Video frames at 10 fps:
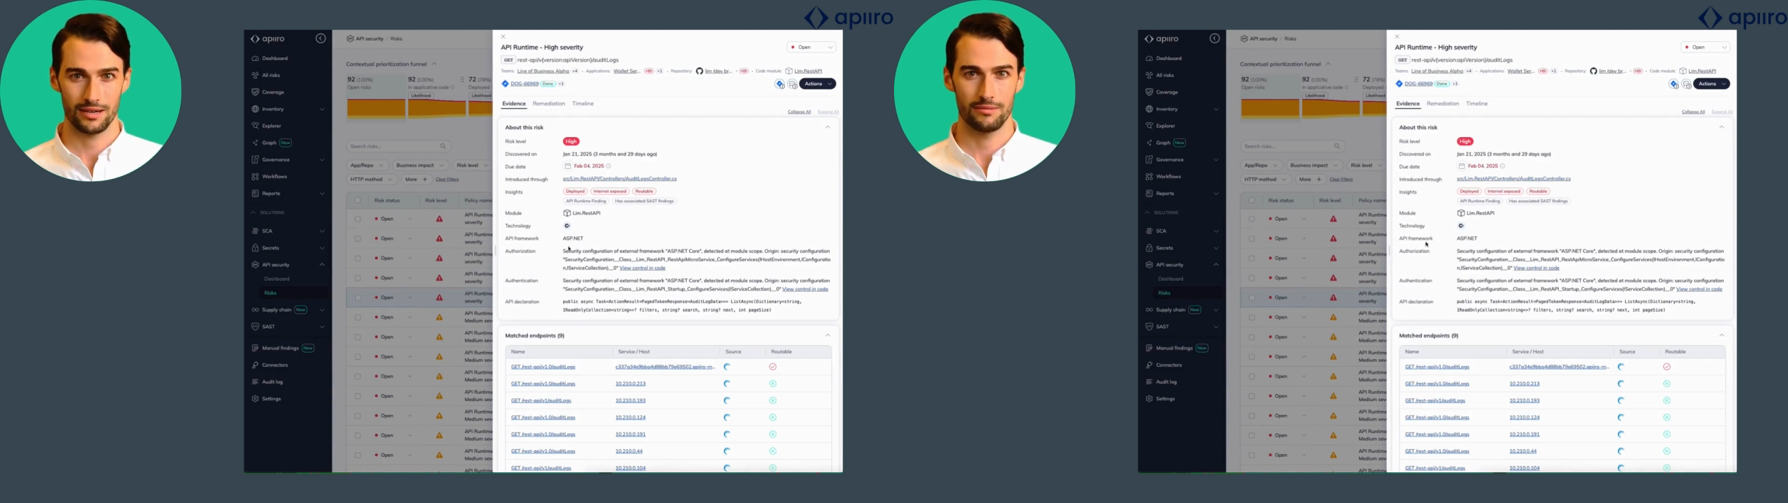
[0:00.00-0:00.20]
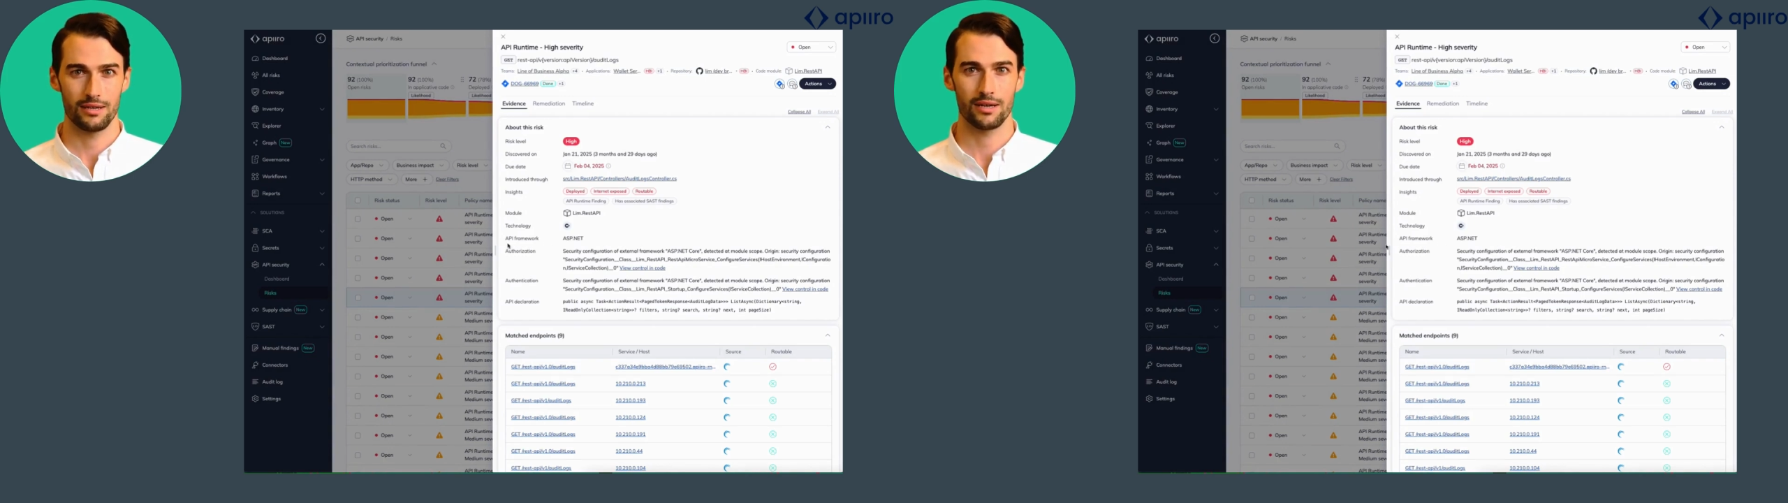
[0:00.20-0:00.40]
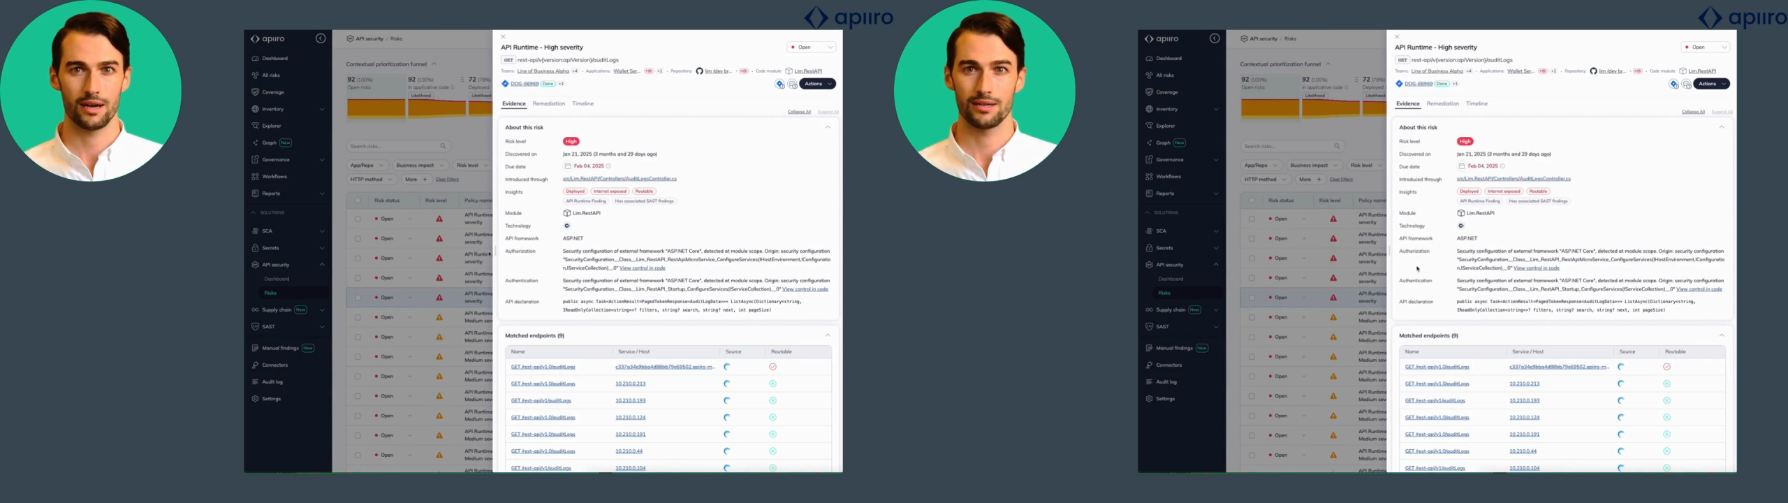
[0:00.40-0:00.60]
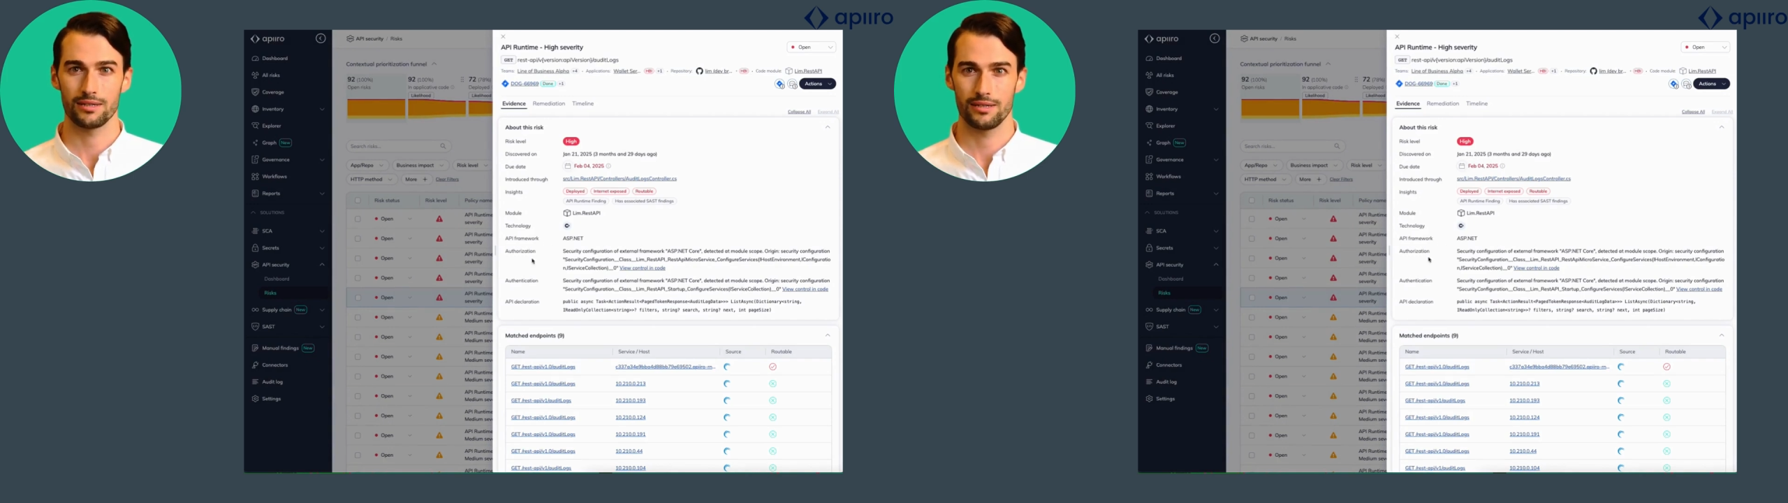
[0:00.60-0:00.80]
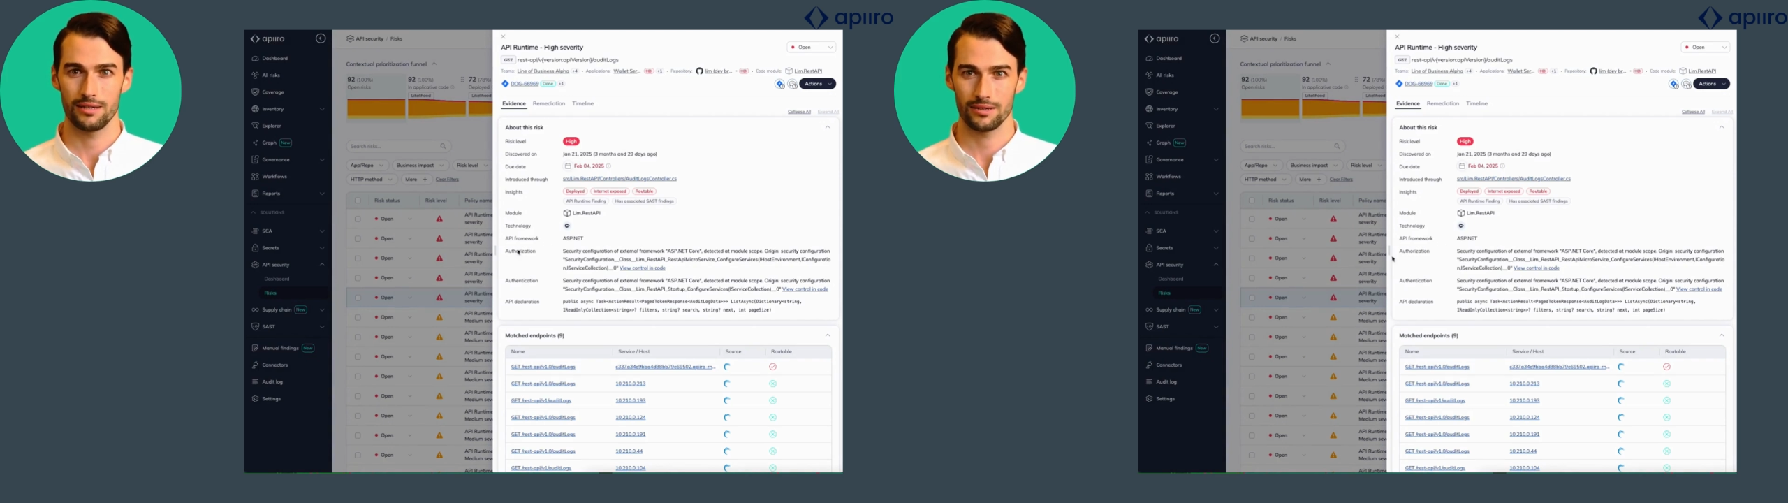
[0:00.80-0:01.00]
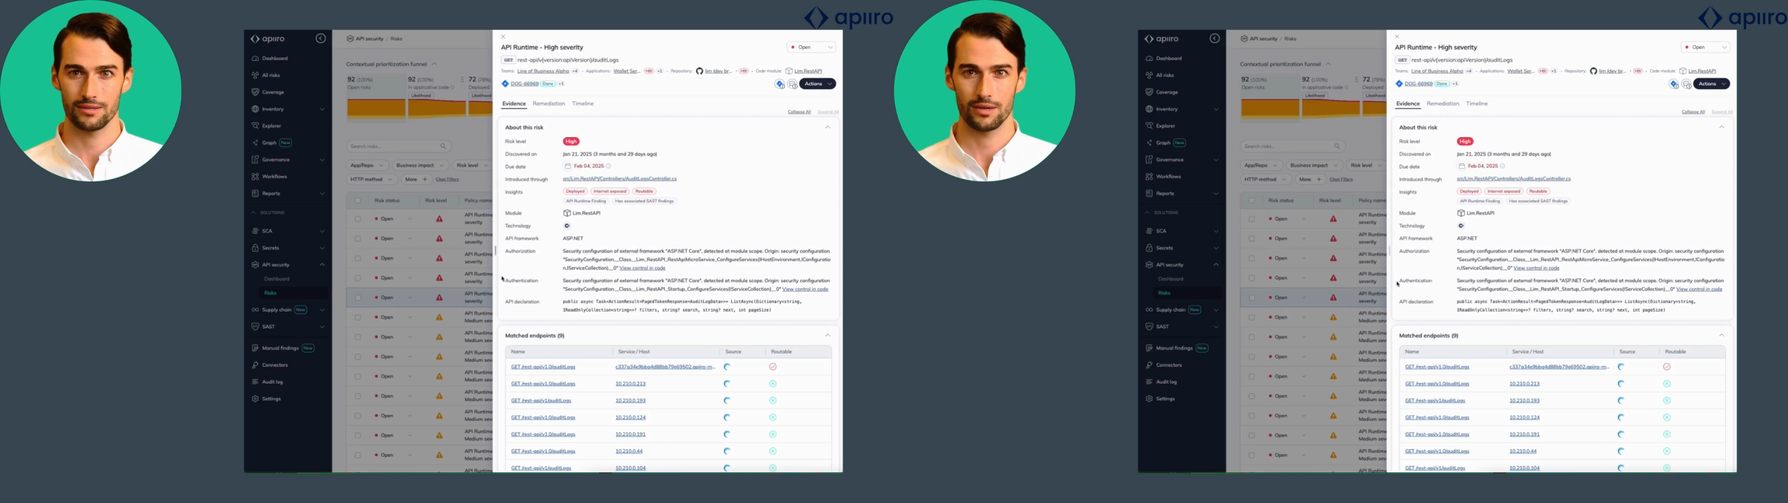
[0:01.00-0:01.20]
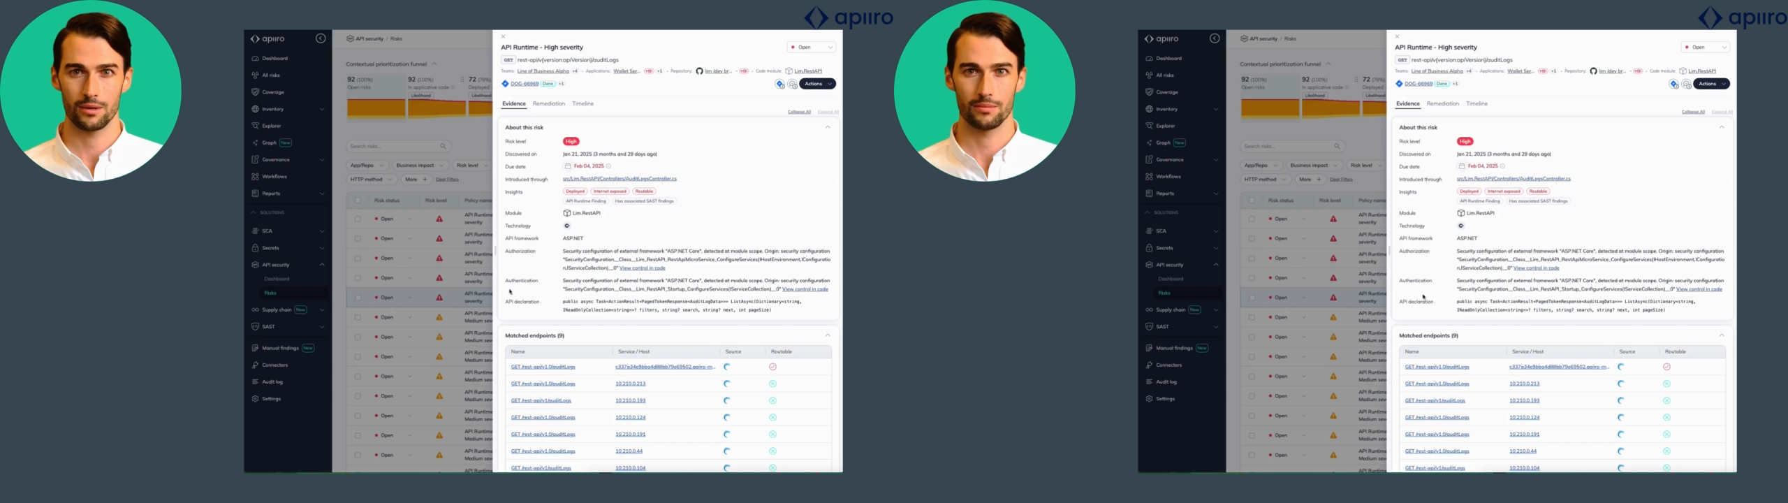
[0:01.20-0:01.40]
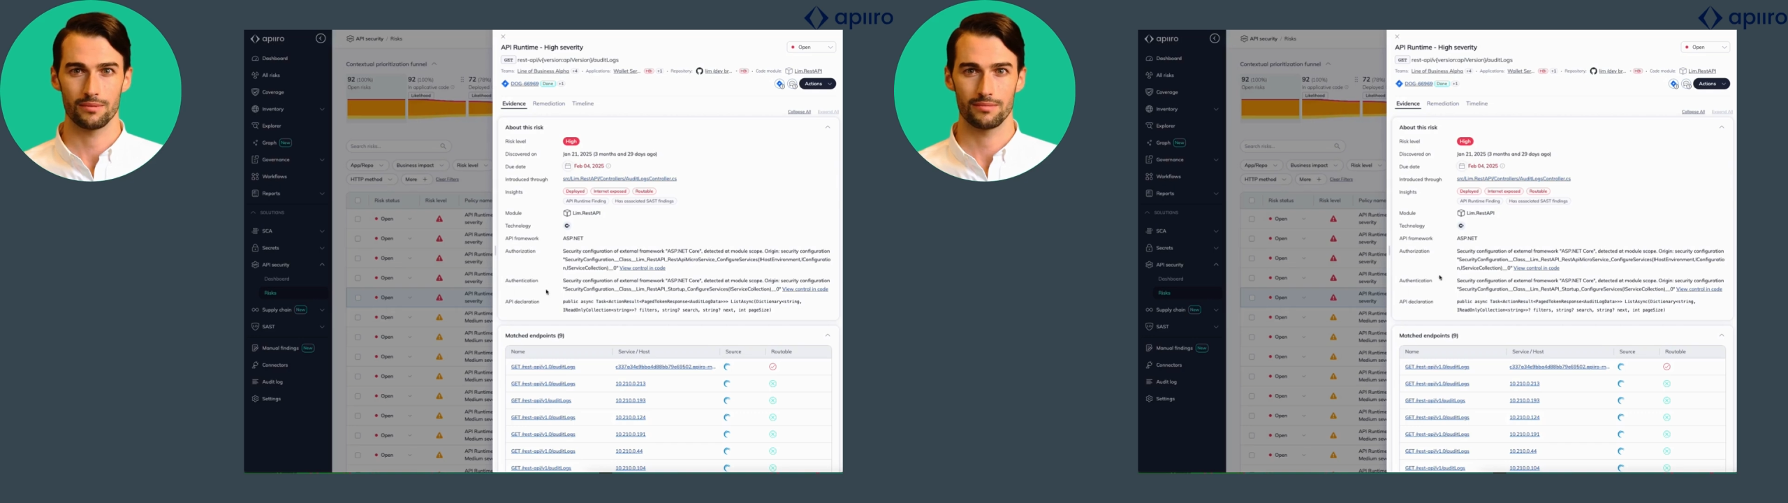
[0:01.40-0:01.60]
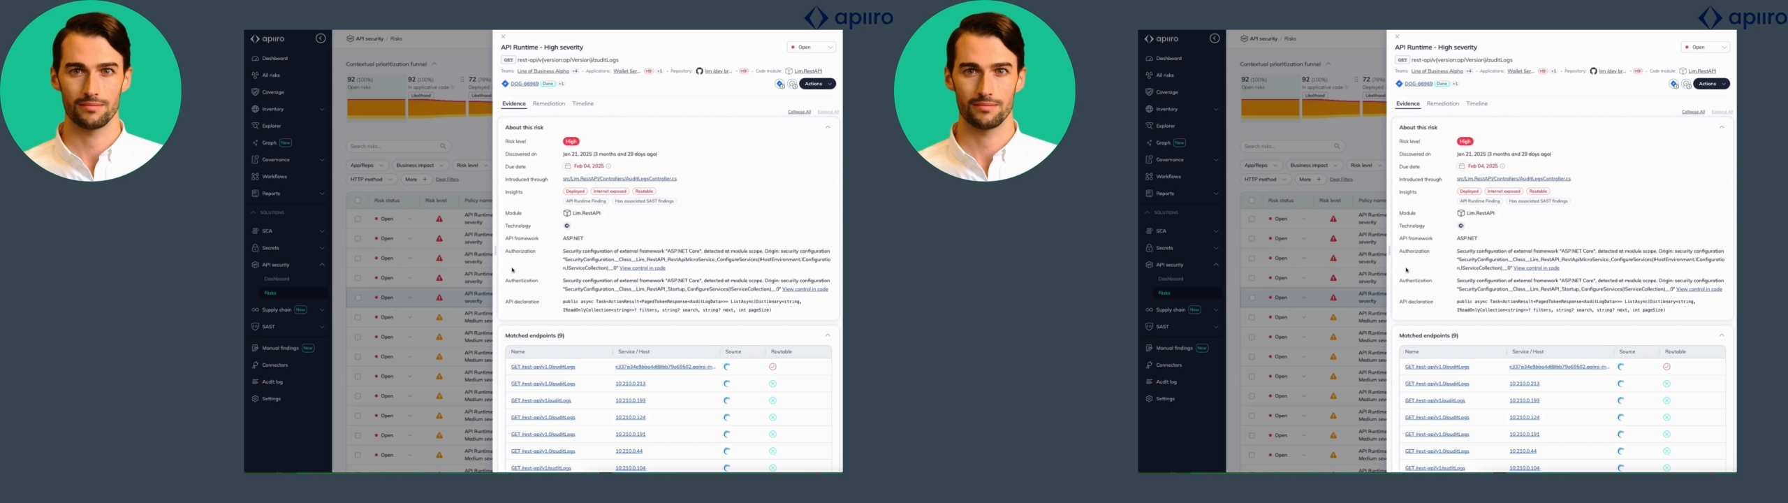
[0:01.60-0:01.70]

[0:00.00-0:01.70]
API seen in code.